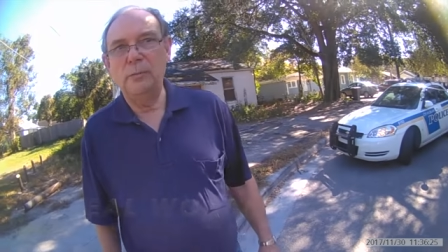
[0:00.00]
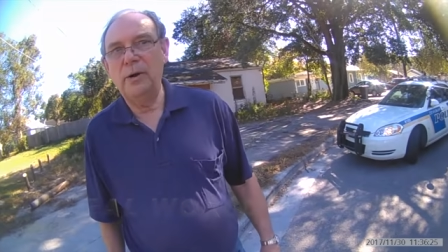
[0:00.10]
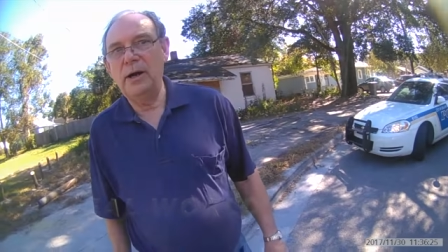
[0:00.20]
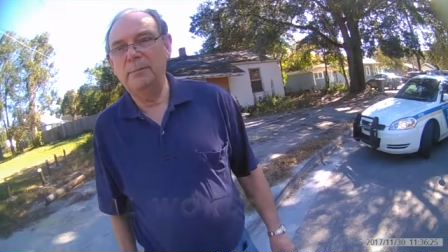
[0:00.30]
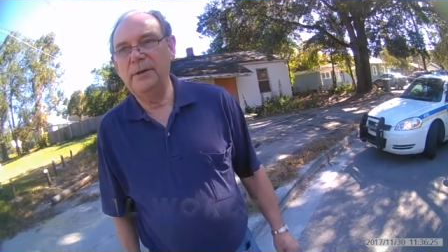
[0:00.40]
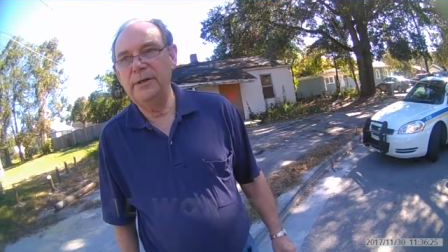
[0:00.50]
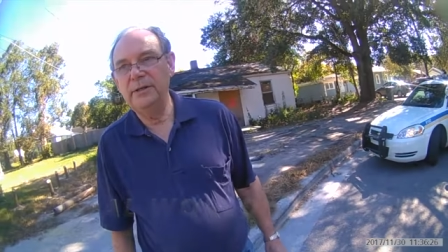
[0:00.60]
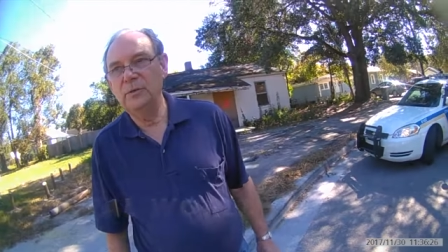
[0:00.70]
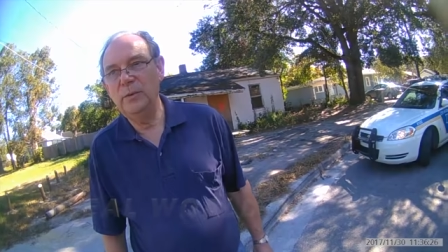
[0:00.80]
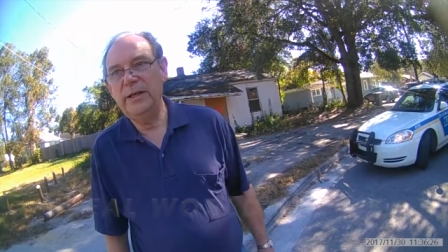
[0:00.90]
a property
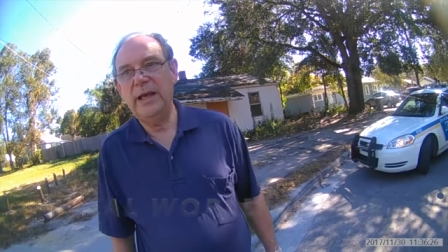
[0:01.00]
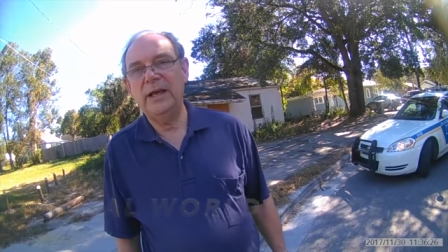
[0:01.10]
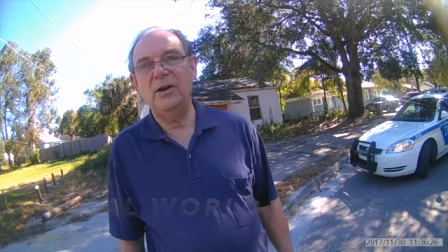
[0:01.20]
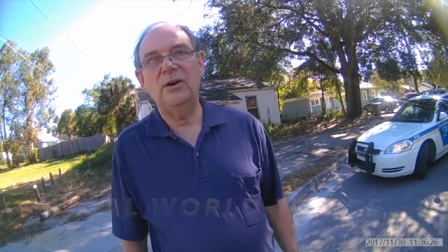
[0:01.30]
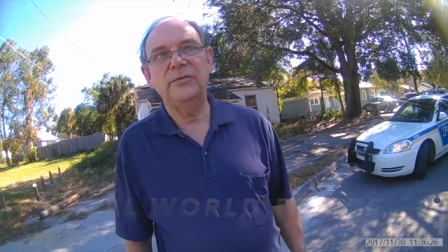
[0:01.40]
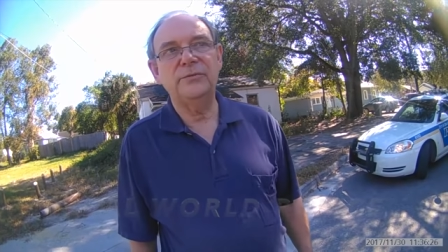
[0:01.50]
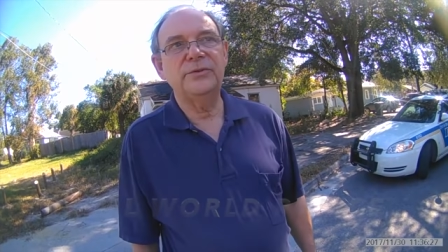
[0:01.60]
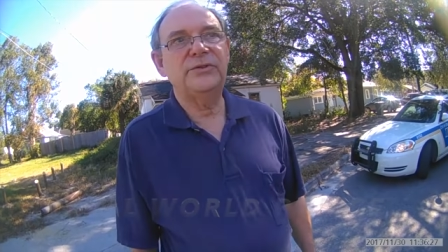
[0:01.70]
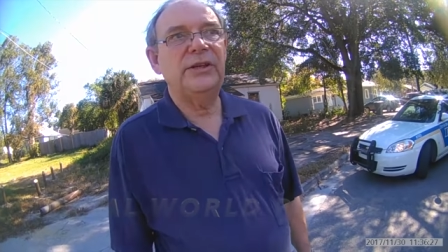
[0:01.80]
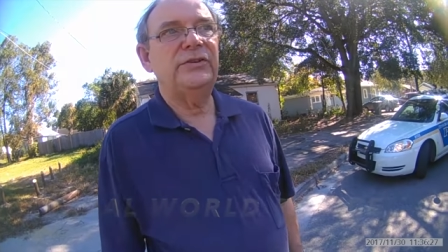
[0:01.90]
that we had
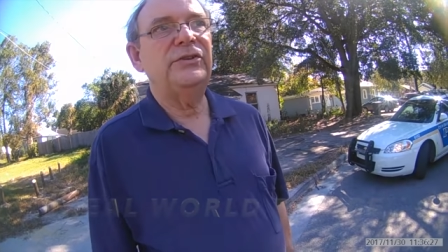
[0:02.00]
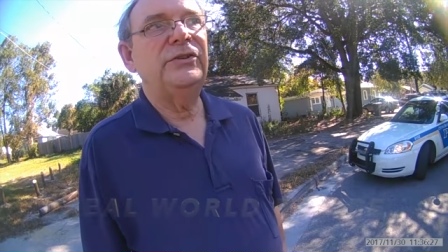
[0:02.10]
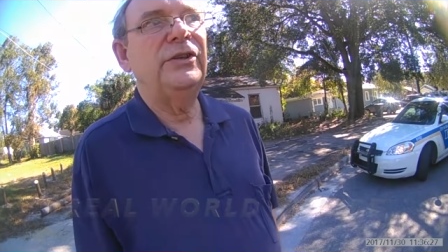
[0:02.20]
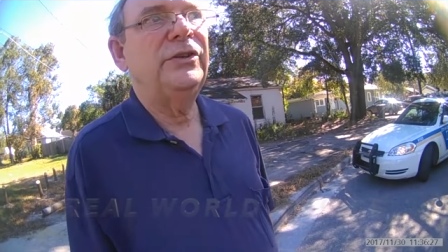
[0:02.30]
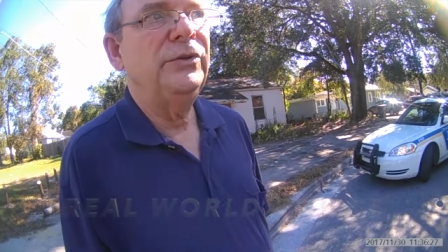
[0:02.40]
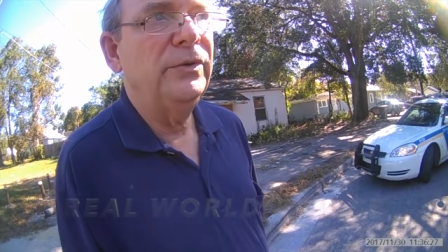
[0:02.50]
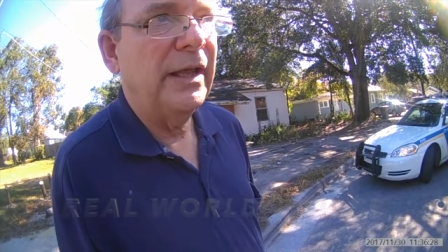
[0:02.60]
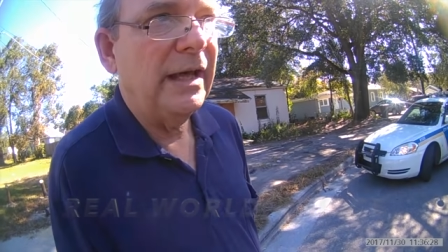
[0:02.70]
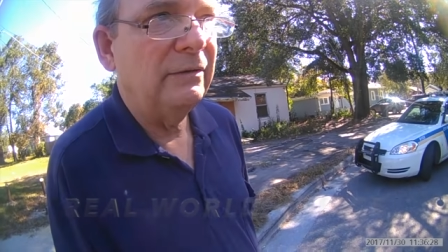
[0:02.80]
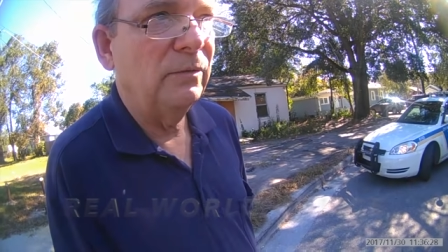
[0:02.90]
authorization to do
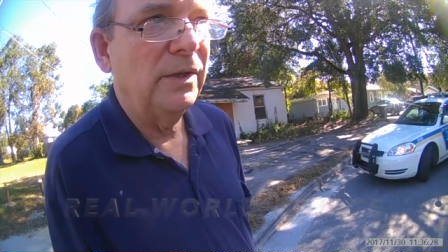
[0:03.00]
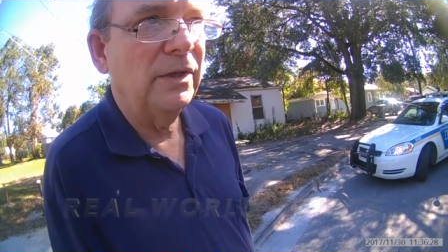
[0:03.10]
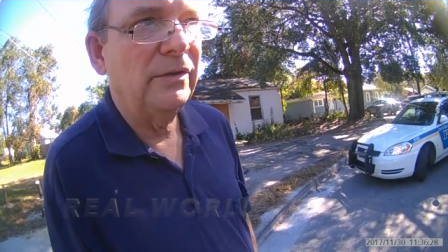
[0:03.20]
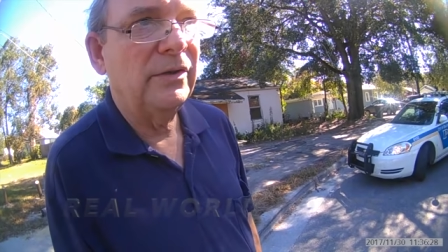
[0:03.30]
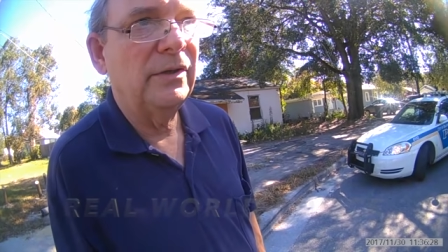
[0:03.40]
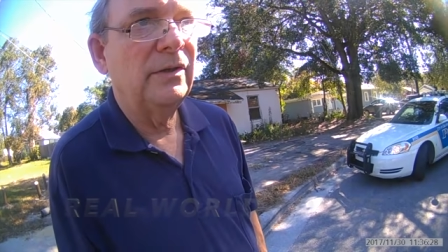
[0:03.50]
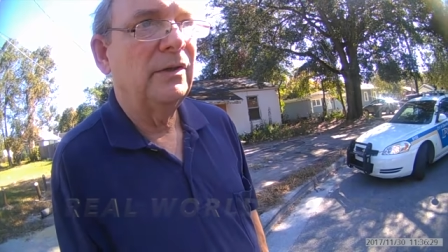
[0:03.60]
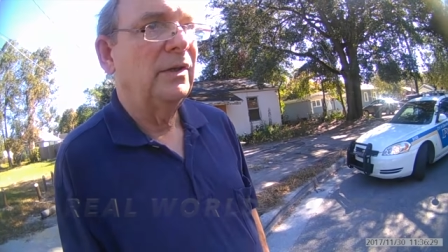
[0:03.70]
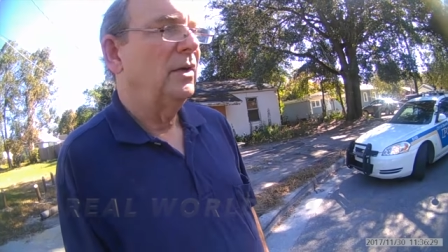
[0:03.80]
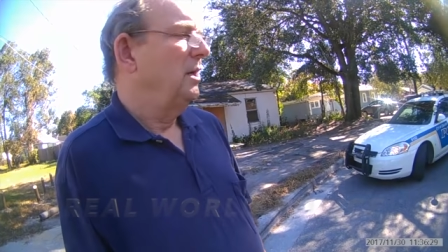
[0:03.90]
that. Which with. property is that?